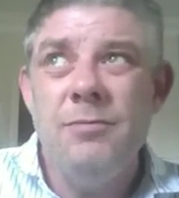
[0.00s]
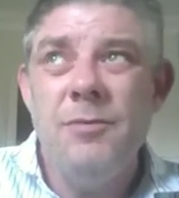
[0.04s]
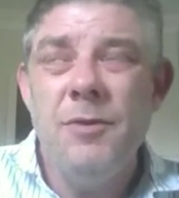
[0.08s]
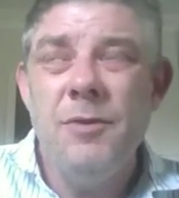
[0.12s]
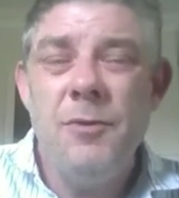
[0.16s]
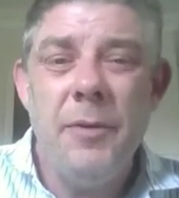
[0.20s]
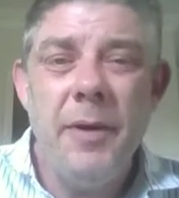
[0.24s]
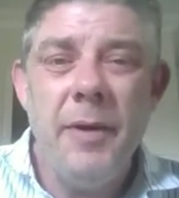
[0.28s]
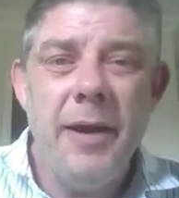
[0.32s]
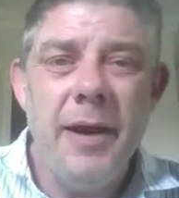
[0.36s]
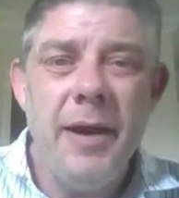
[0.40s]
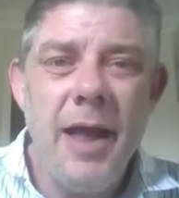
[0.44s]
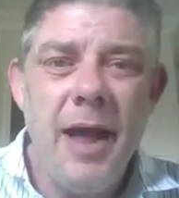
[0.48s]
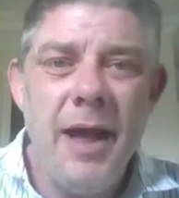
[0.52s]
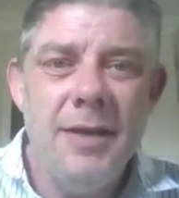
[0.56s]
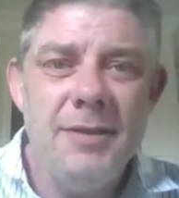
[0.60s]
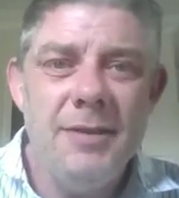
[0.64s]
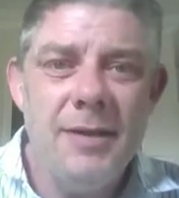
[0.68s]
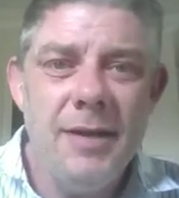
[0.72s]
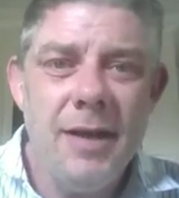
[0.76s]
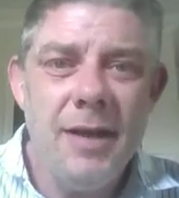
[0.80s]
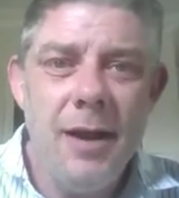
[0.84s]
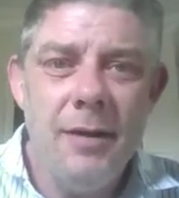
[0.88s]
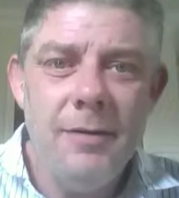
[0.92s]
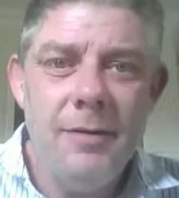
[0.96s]
3 days
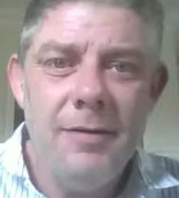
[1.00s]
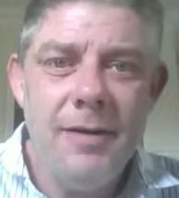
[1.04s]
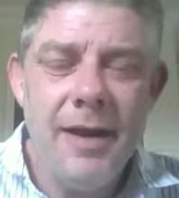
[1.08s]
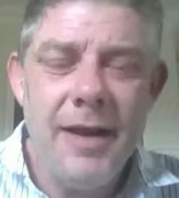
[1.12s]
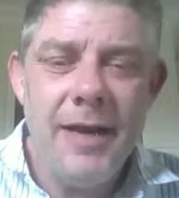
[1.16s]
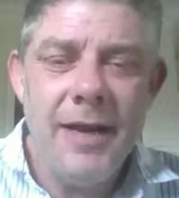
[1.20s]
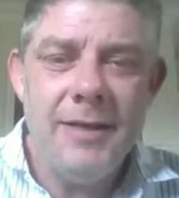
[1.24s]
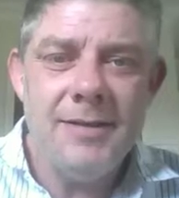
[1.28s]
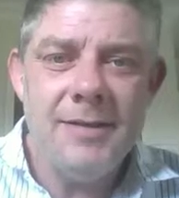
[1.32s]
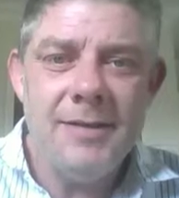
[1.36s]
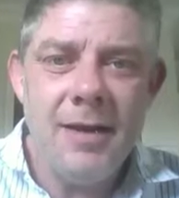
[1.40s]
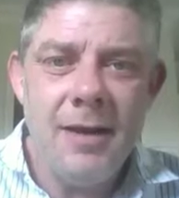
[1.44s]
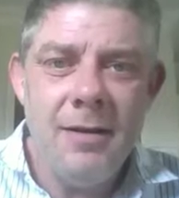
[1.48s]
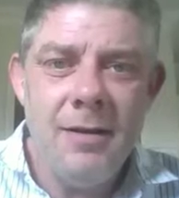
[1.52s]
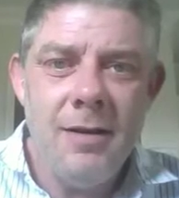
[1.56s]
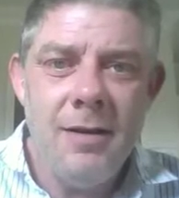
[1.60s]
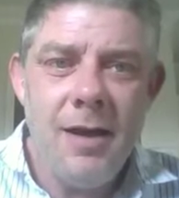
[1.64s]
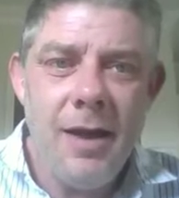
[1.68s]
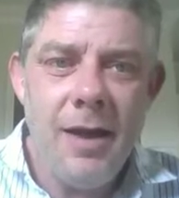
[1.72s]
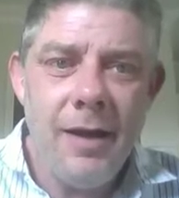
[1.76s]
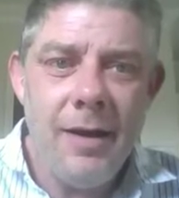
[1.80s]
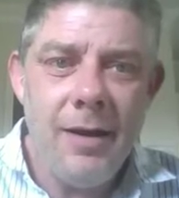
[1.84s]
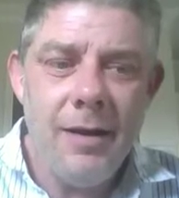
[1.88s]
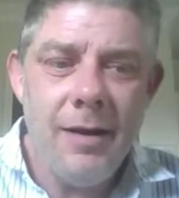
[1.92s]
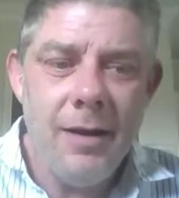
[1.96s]
ago, today's
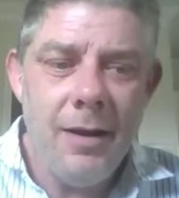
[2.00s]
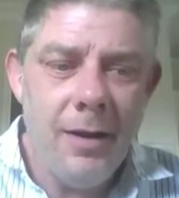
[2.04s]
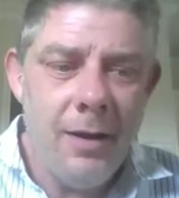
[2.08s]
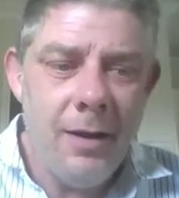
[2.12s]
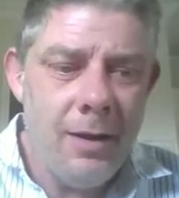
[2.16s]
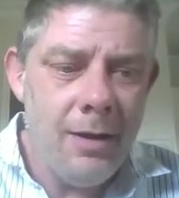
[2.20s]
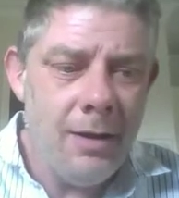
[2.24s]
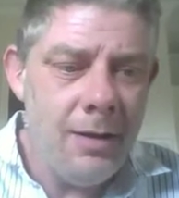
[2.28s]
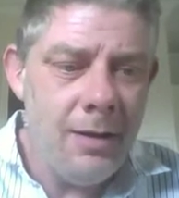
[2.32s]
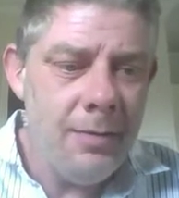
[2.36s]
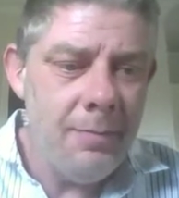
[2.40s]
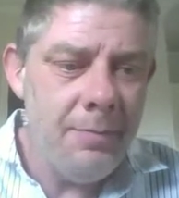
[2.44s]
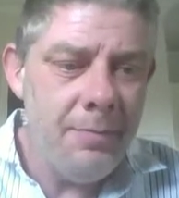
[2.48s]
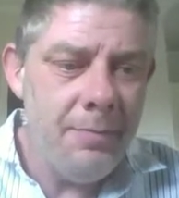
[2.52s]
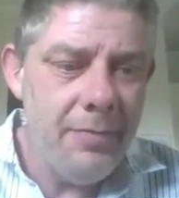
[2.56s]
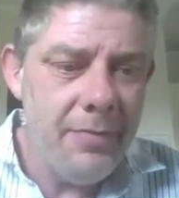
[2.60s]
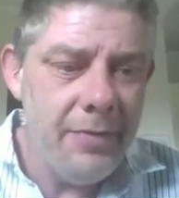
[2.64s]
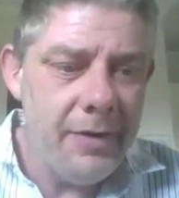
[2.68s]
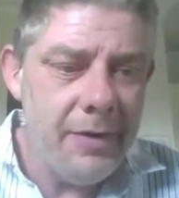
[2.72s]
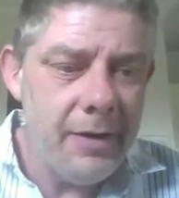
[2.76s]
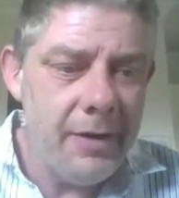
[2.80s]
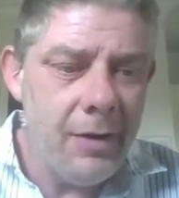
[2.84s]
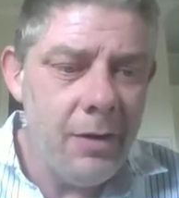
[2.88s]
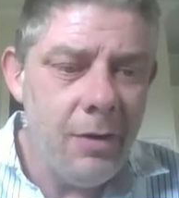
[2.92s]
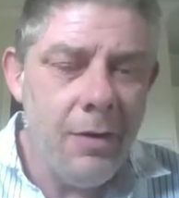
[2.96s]
Sunday,
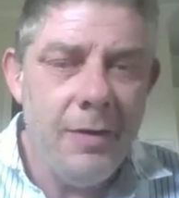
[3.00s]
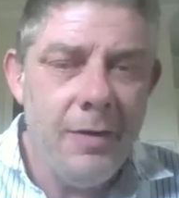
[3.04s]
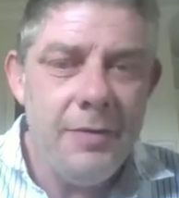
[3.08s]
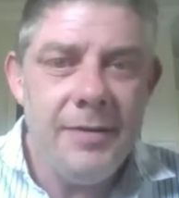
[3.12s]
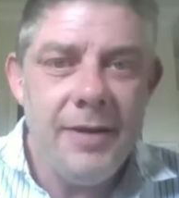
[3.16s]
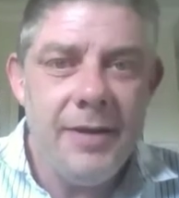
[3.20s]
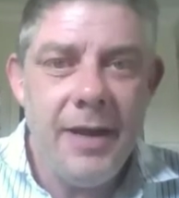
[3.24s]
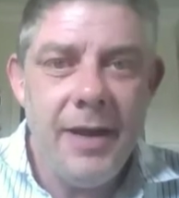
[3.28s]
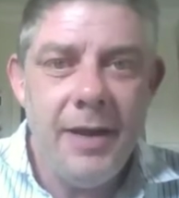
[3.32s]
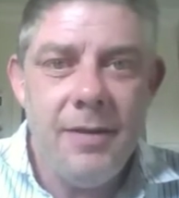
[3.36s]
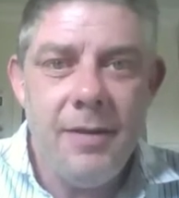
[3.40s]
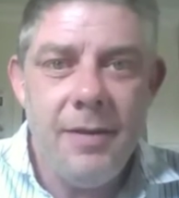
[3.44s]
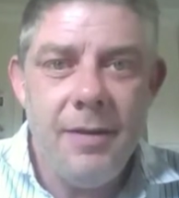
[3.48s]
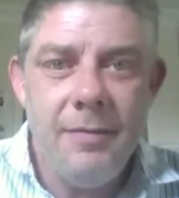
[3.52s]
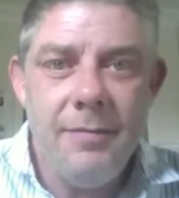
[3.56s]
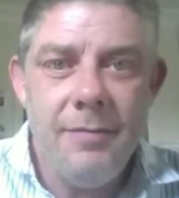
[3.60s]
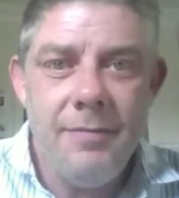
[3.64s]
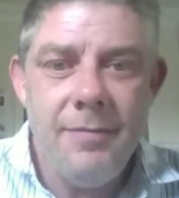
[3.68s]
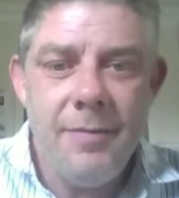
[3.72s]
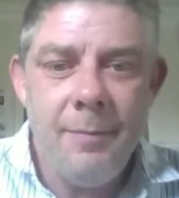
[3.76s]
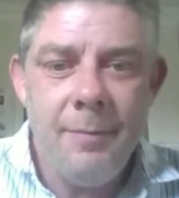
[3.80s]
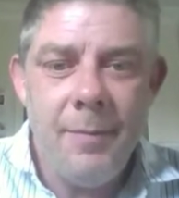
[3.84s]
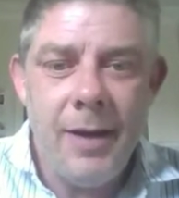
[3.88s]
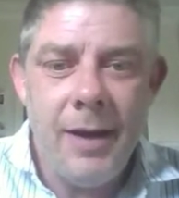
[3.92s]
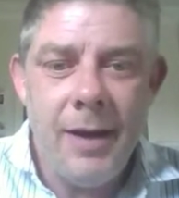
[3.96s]
the 19th of
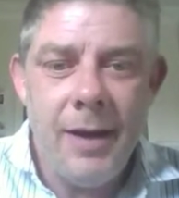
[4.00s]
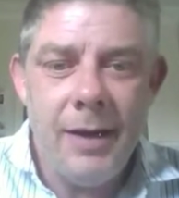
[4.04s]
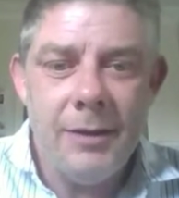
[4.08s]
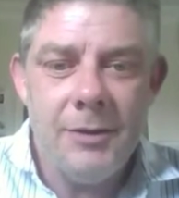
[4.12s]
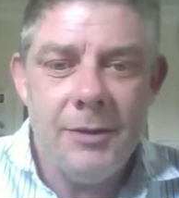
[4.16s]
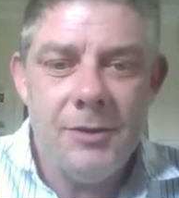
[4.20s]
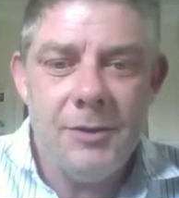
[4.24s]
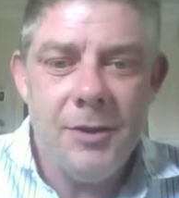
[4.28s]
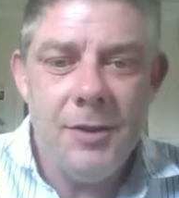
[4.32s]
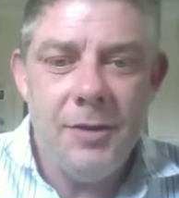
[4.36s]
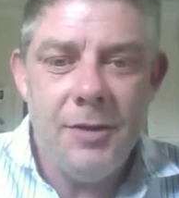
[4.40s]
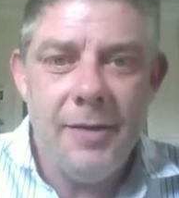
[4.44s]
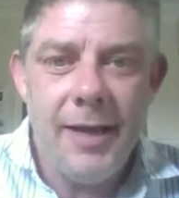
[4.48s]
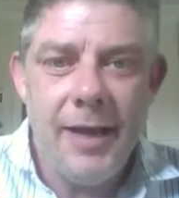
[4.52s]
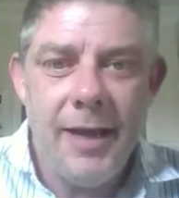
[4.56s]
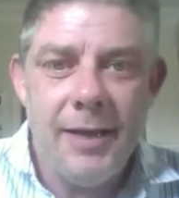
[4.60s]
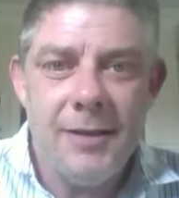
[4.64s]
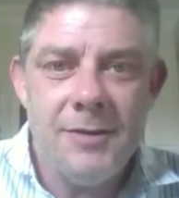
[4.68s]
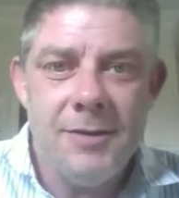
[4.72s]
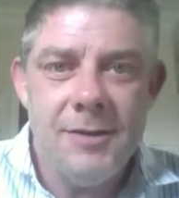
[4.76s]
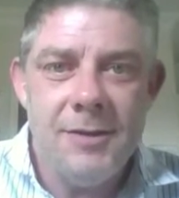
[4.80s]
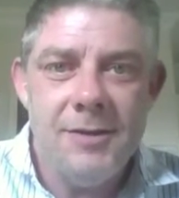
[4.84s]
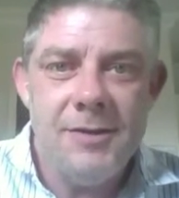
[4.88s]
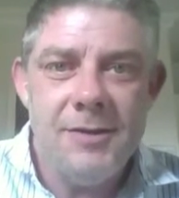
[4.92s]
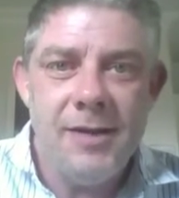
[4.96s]
March
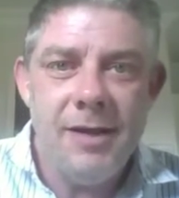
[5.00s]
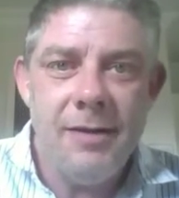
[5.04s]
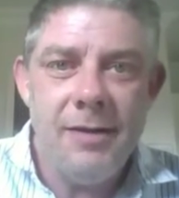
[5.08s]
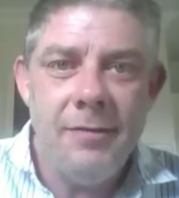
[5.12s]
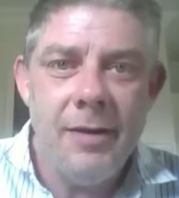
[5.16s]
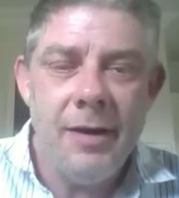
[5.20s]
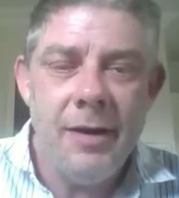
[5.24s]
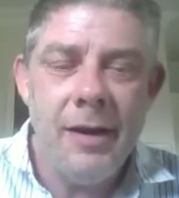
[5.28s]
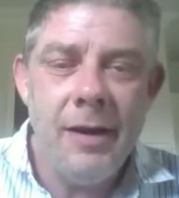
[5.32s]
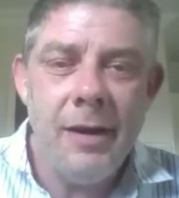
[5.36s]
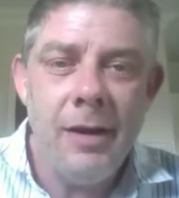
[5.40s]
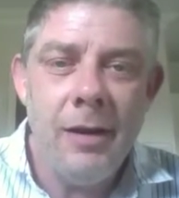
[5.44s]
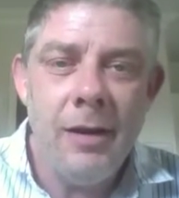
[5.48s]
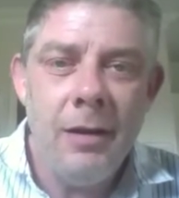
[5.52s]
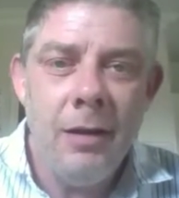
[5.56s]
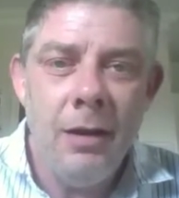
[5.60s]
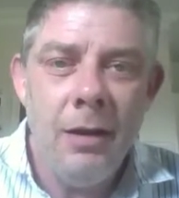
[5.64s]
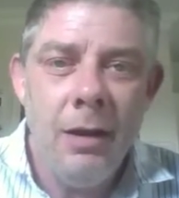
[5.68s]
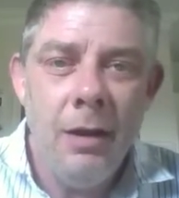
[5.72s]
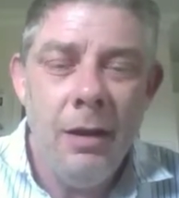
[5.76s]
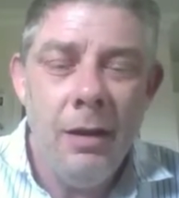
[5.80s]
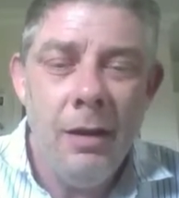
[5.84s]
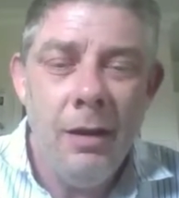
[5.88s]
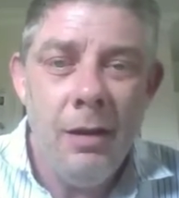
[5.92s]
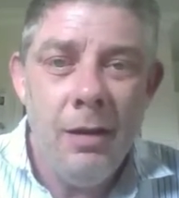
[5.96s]

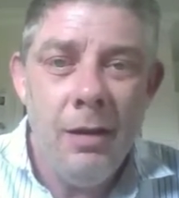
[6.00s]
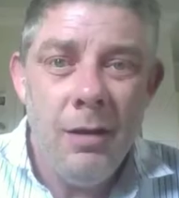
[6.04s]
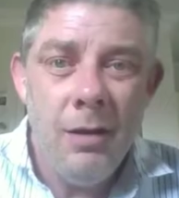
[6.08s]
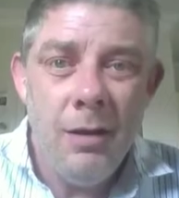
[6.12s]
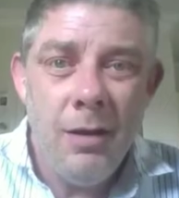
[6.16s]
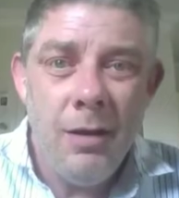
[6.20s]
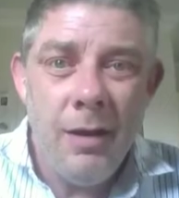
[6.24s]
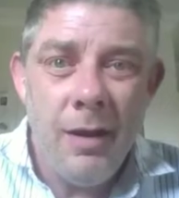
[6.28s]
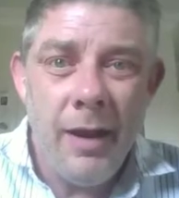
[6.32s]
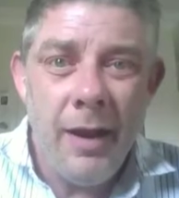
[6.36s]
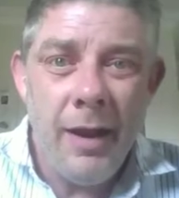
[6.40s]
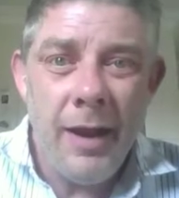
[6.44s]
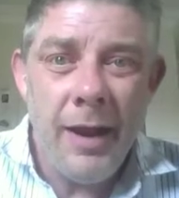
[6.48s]
2017,